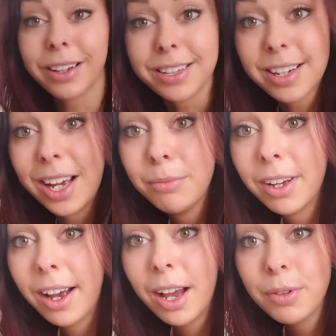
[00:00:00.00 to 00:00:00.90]
this time,
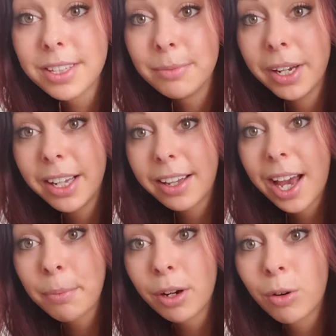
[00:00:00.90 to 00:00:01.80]
I was in my
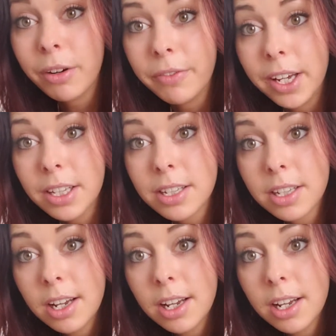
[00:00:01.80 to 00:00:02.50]
Capricorn phase.